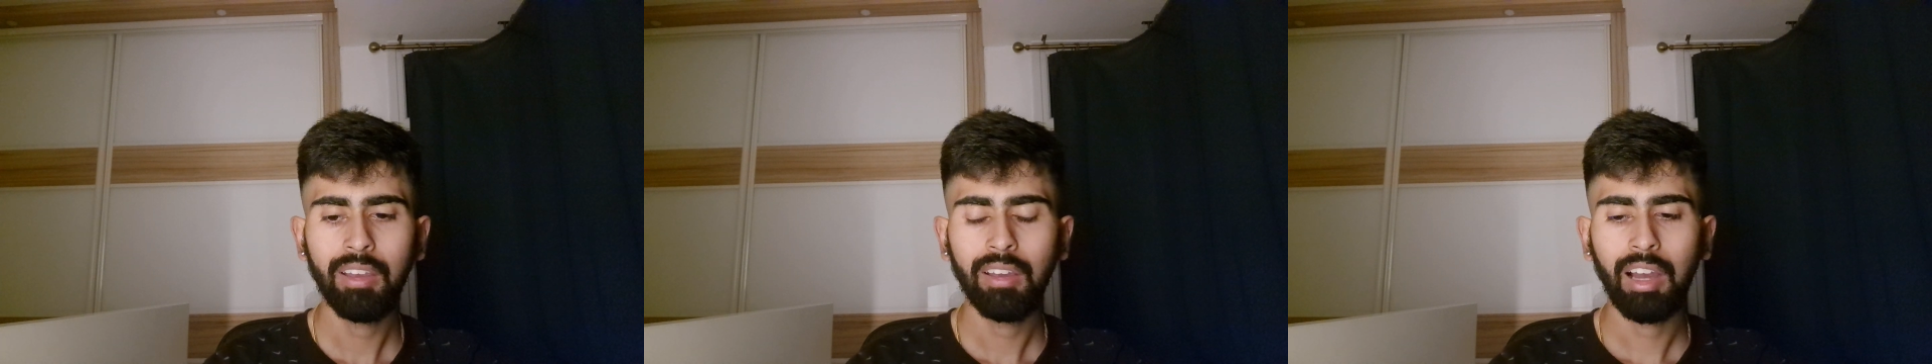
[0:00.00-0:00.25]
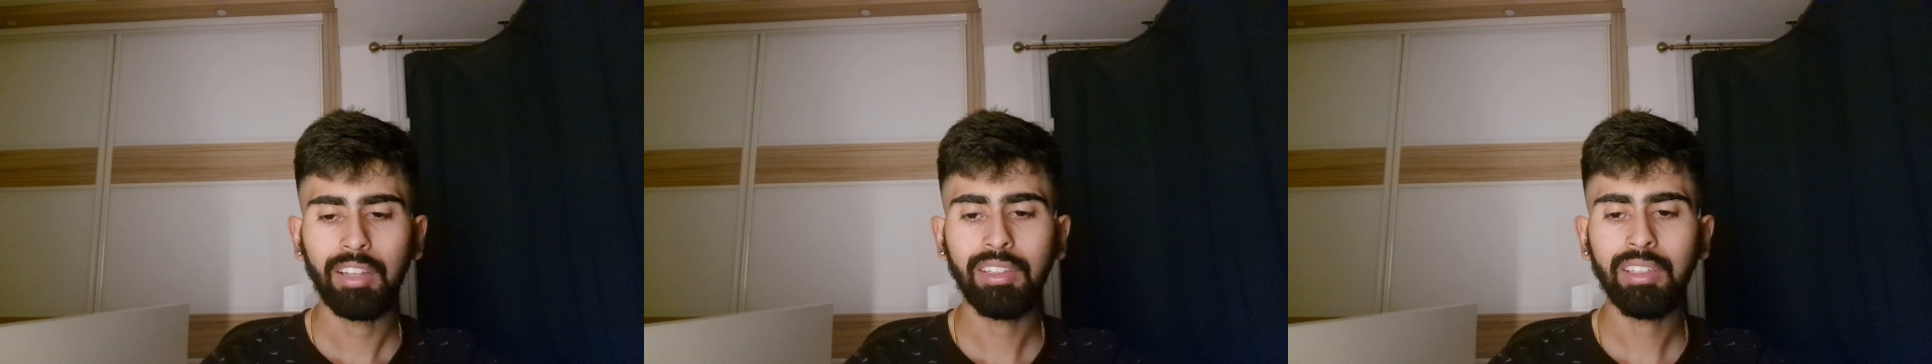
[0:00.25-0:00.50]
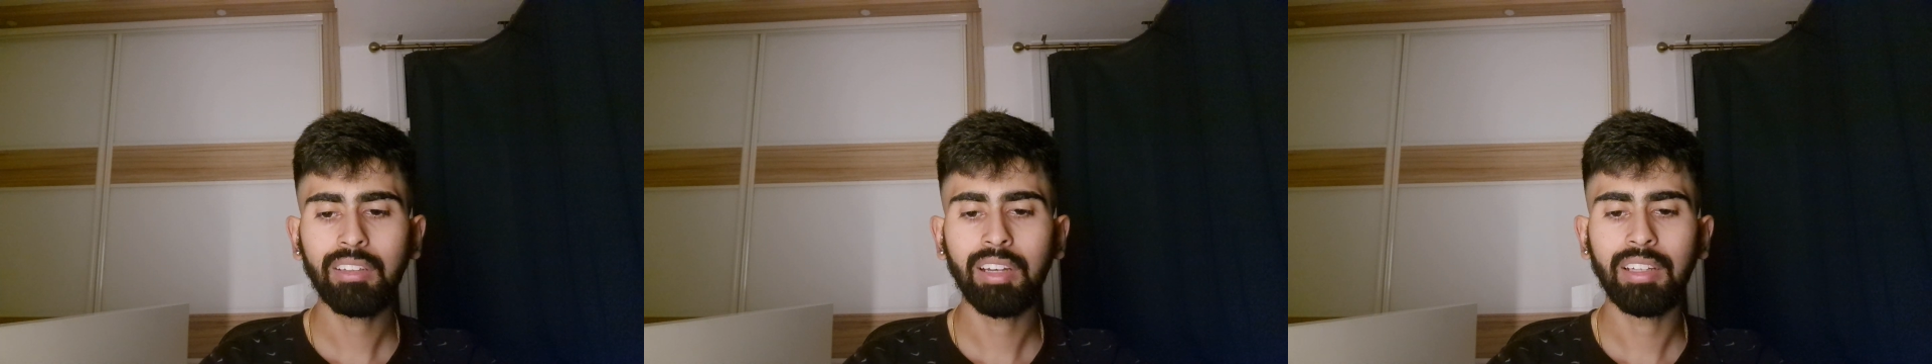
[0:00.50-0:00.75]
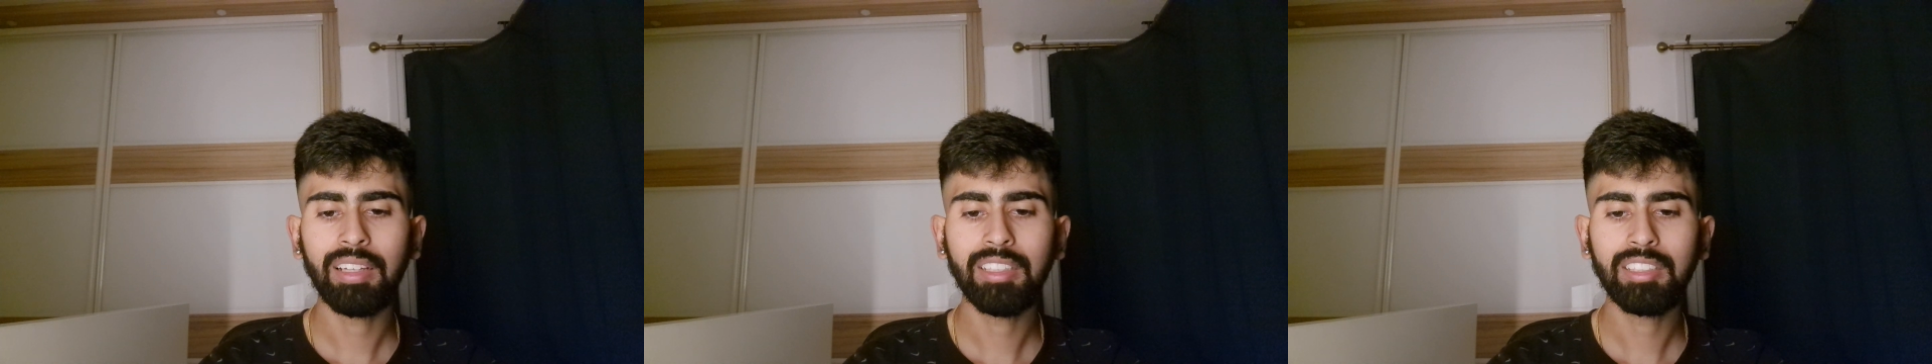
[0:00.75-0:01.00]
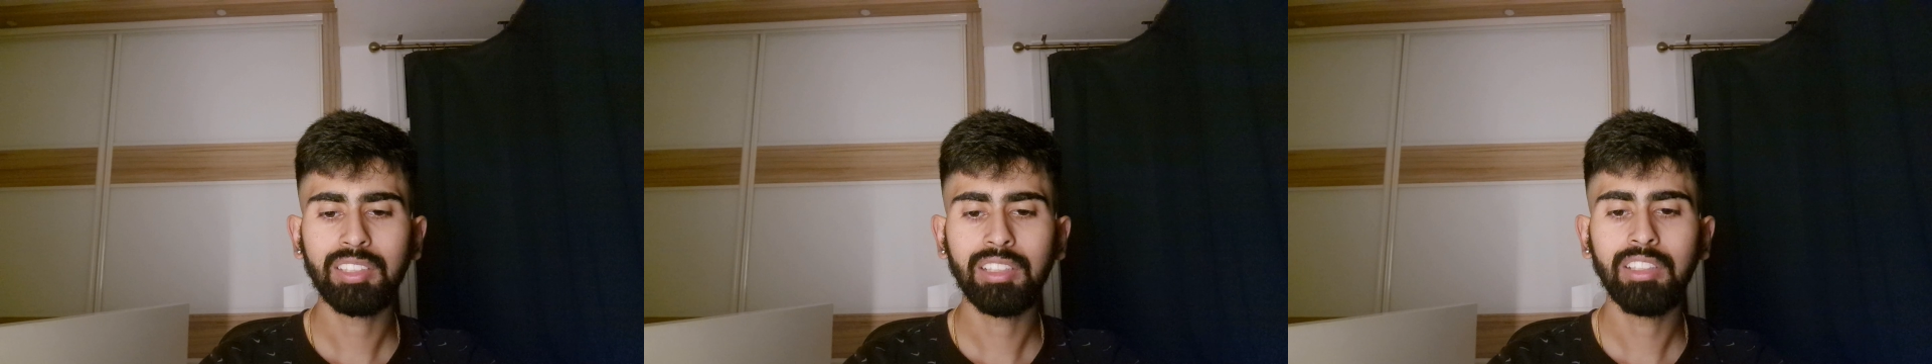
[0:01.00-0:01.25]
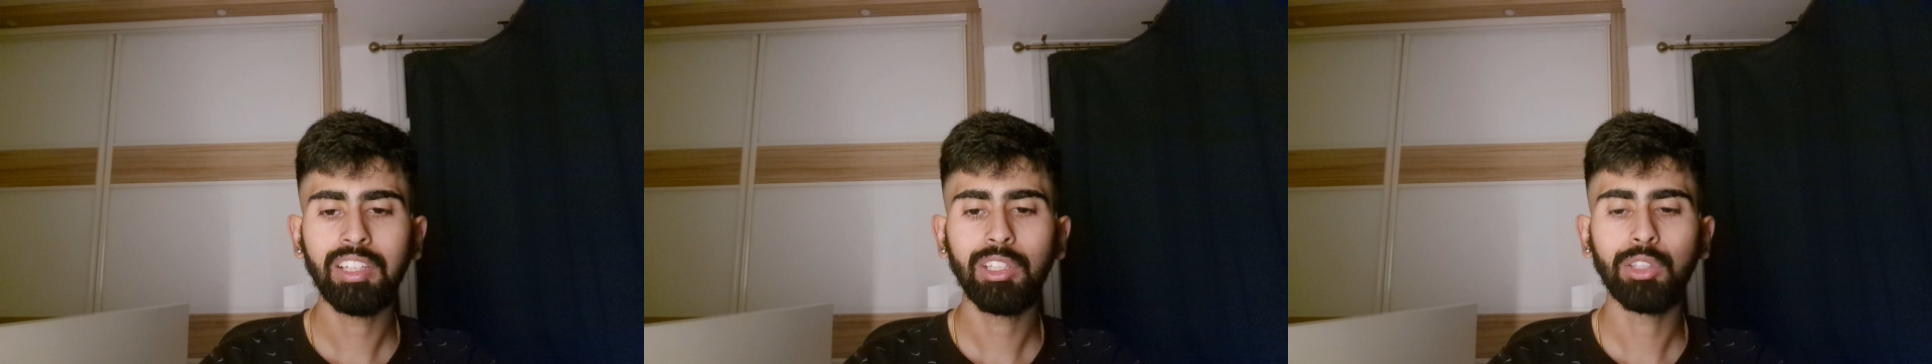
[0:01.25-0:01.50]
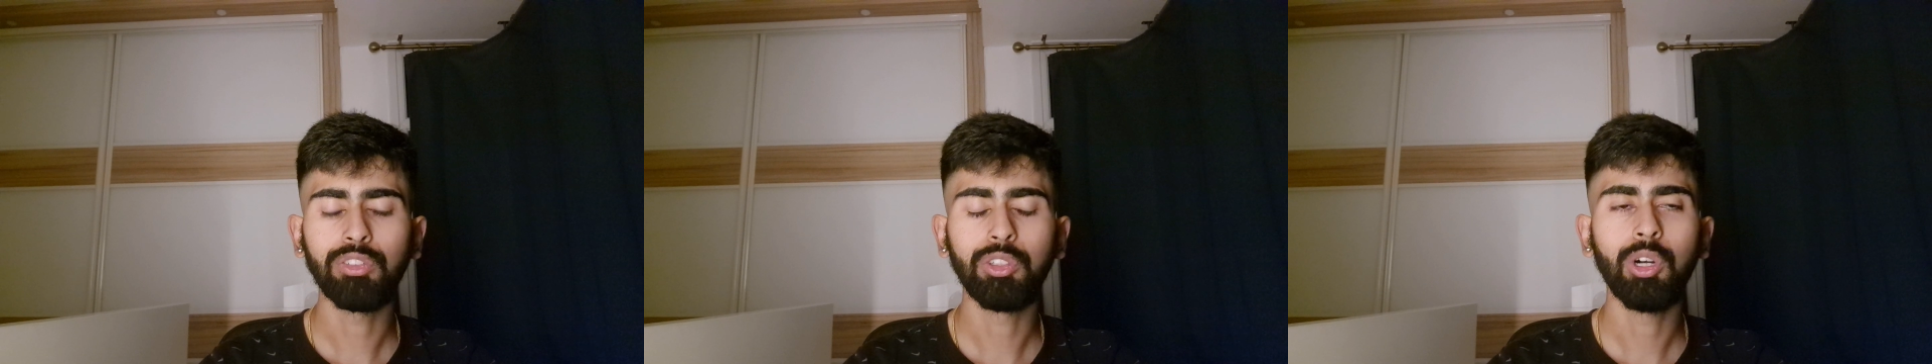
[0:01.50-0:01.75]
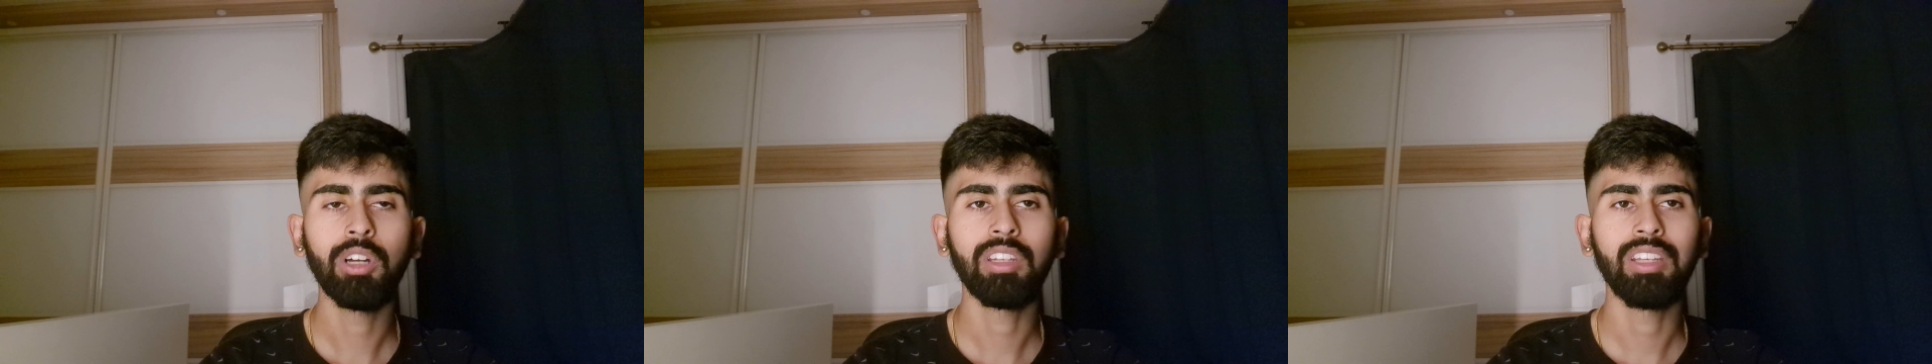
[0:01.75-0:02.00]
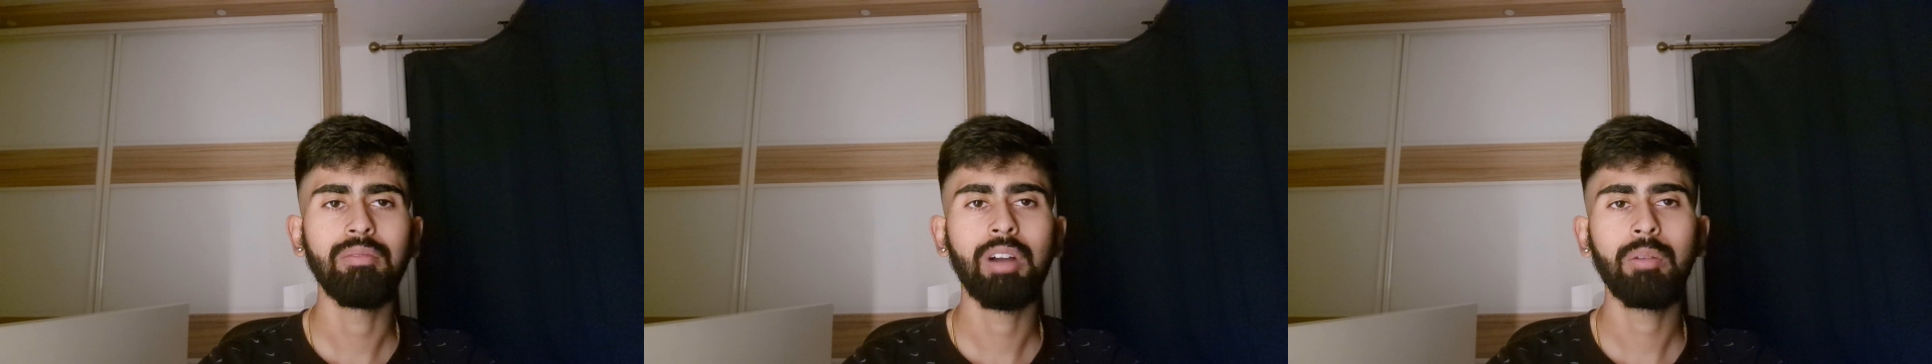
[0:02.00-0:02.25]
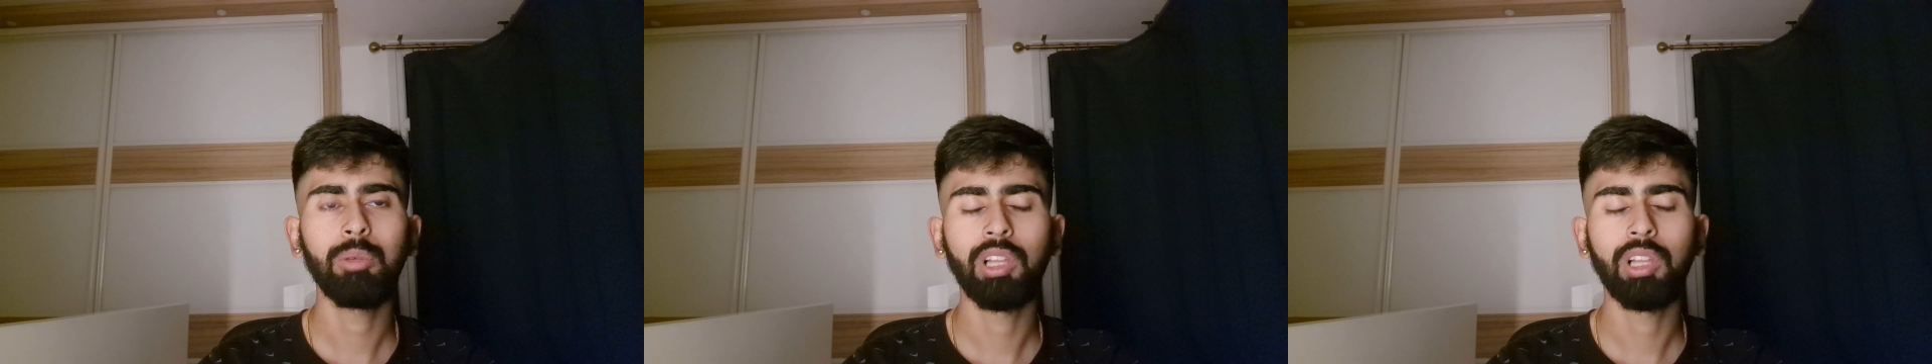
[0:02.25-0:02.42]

I think against India, you've got Imam